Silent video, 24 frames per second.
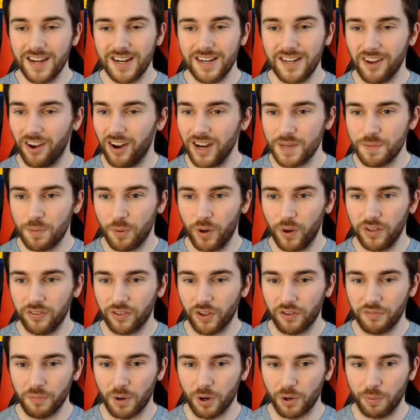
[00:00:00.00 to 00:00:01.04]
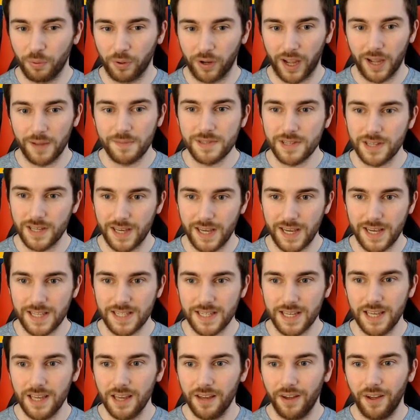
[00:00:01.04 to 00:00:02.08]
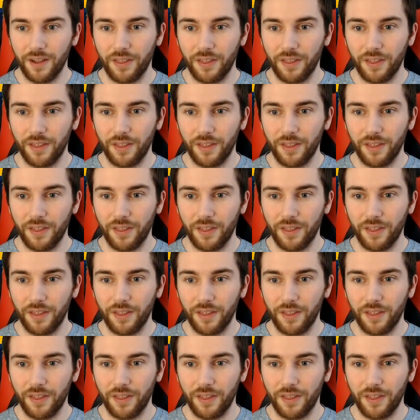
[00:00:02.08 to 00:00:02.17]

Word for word: 90 points over multiple games, easy.